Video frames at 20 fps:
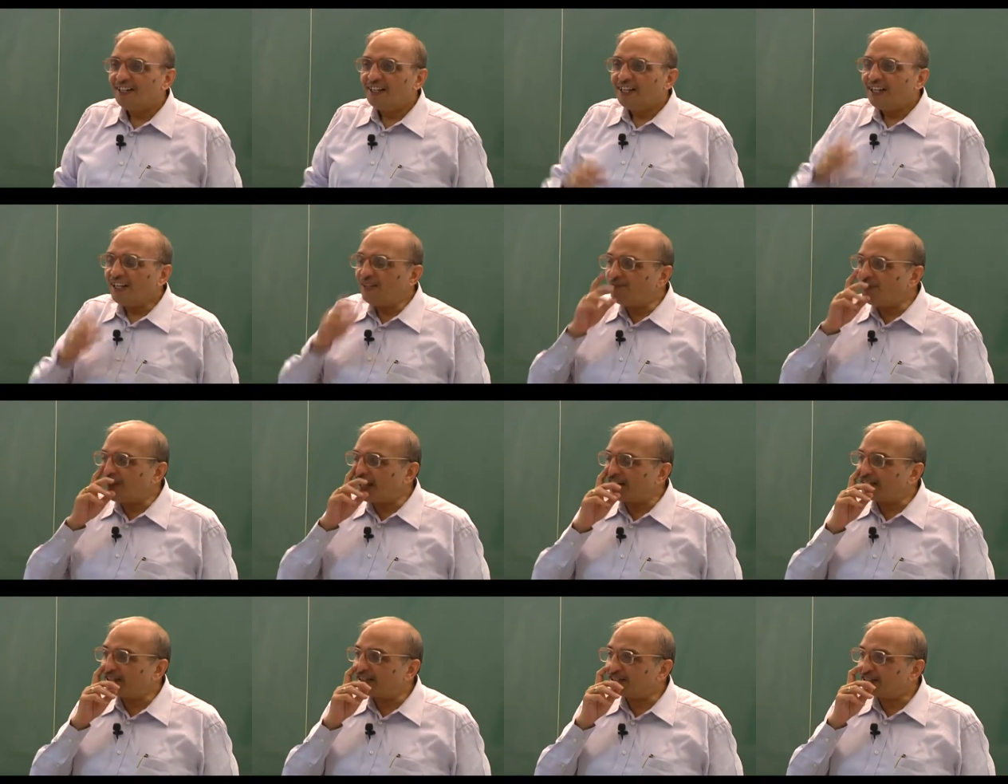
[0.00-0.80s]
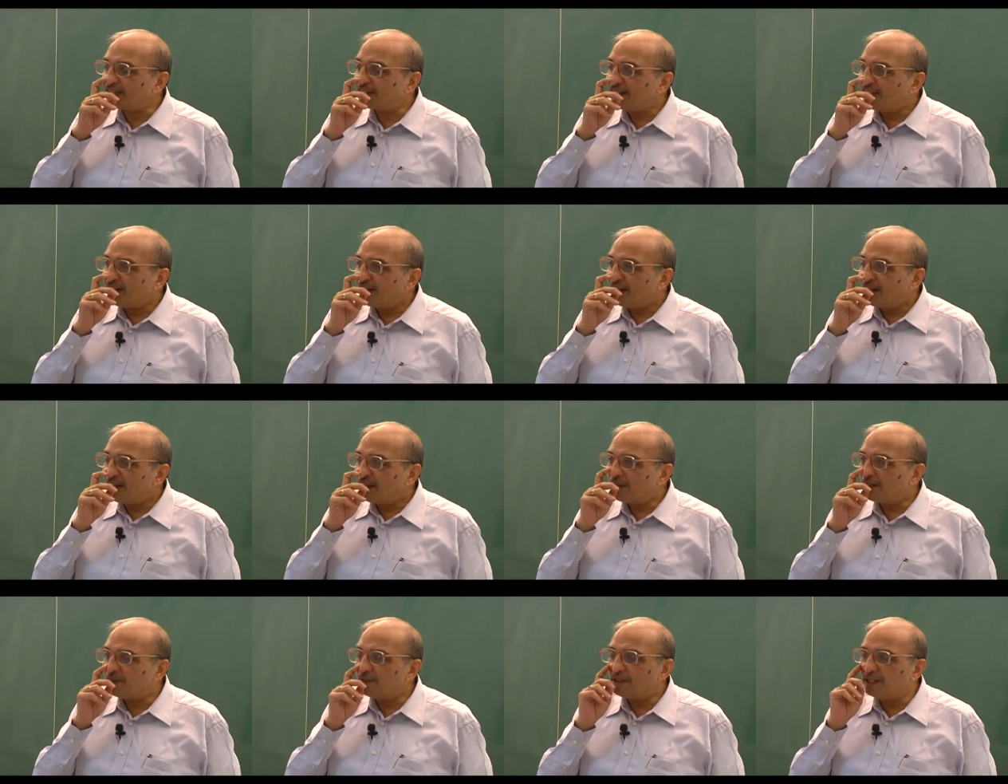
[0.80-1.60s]
In fact,
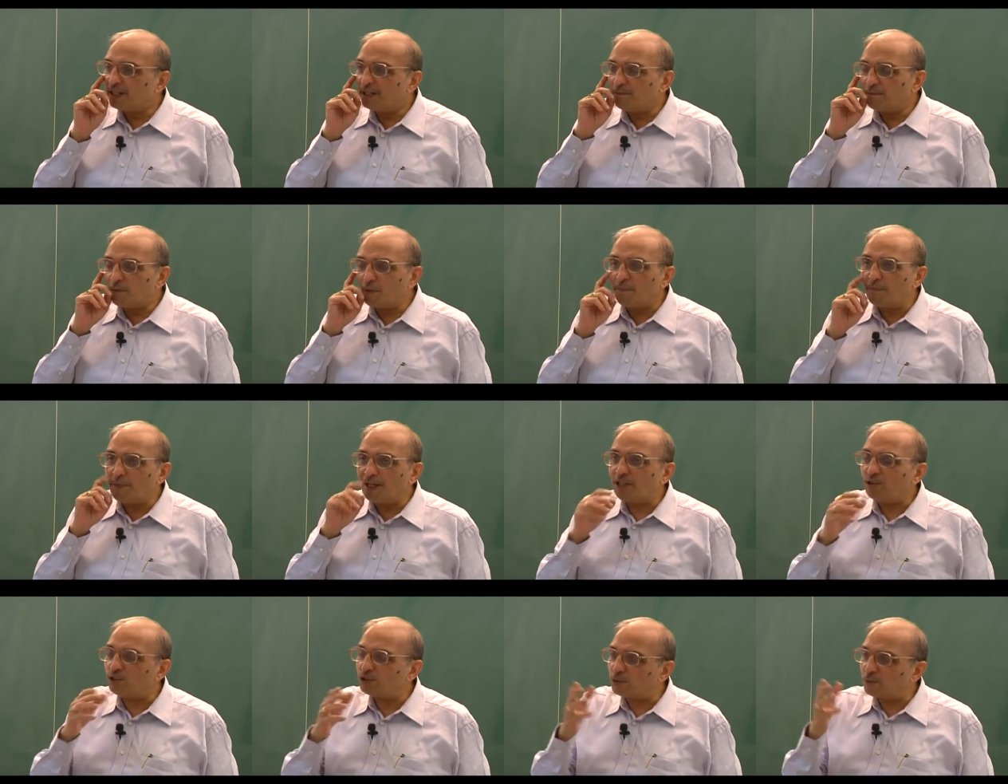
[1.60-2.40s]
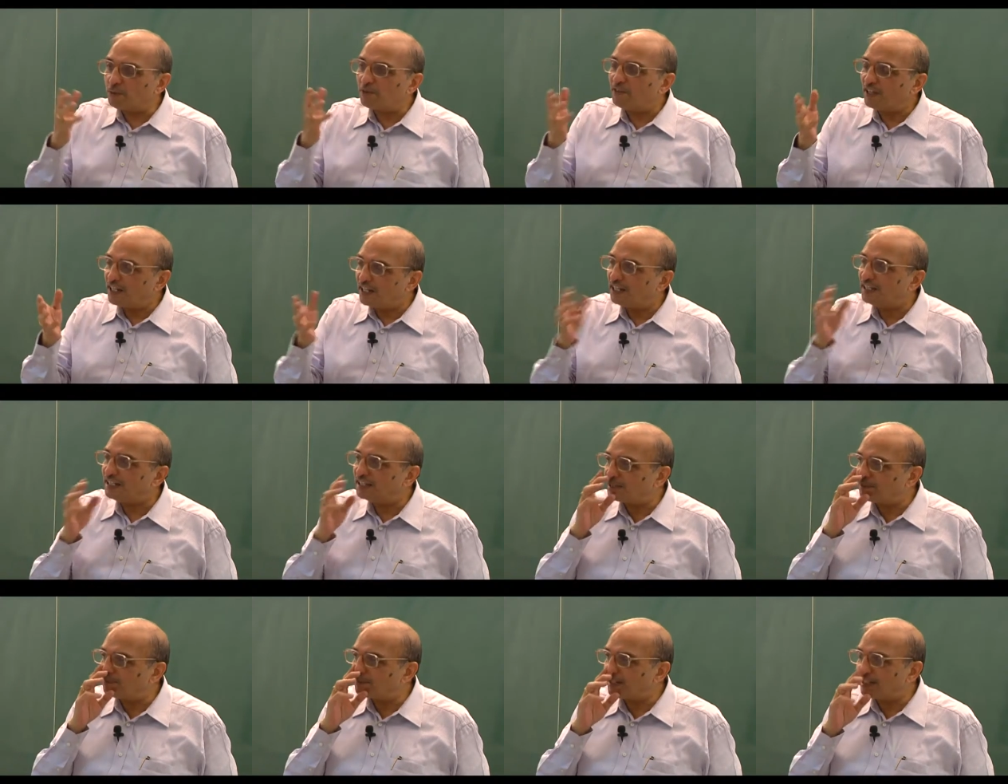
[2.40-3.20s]
uh, in Mumbai used to be very
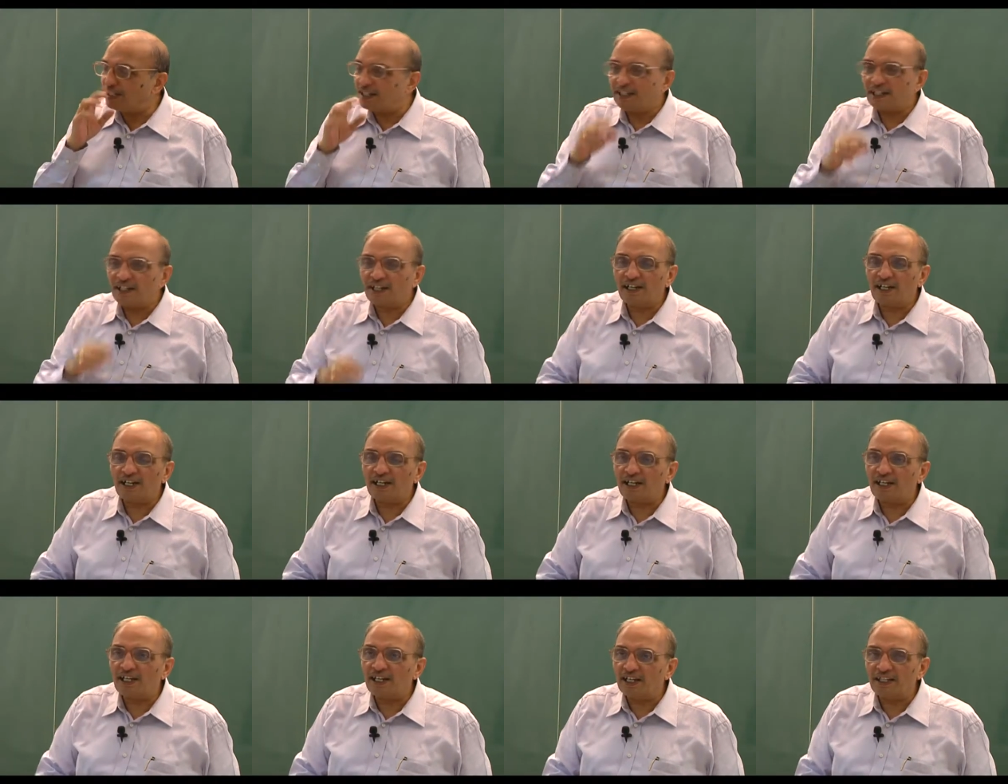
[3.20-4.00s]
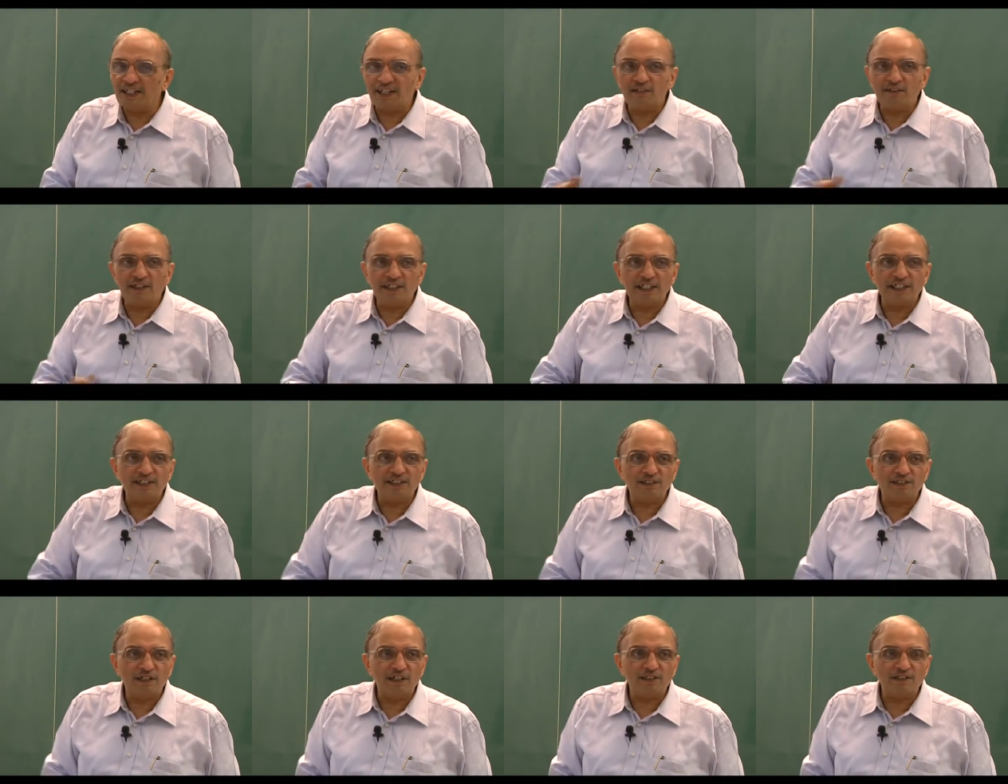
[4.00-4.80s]
disciplined earlier,
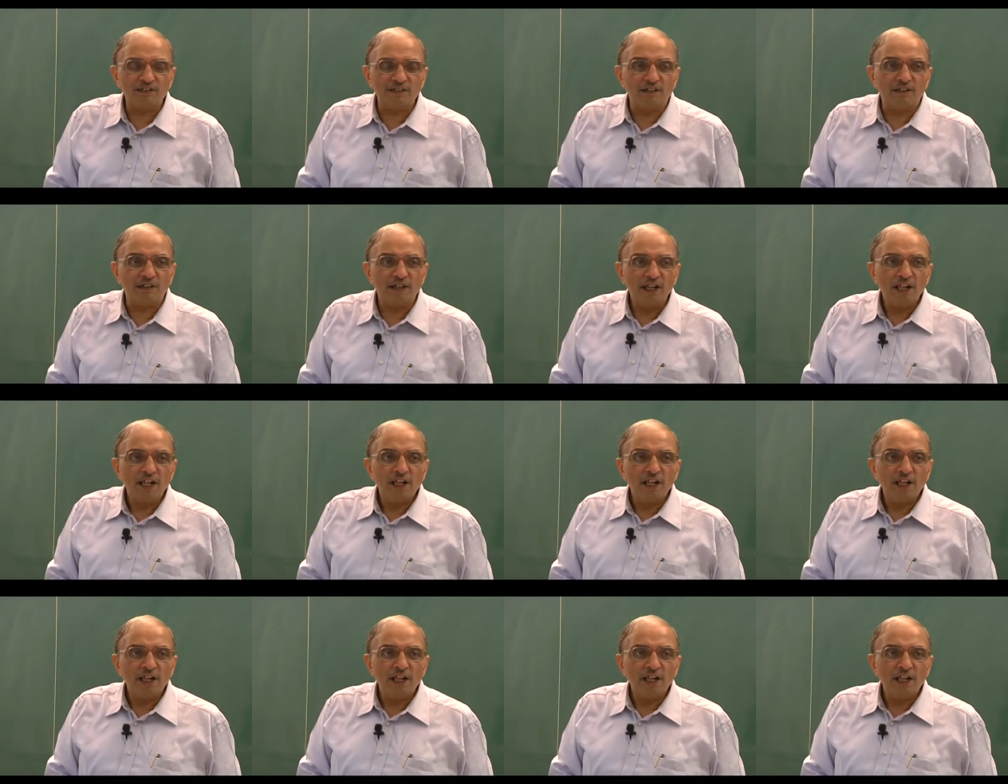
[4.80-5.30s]
nowadays not so.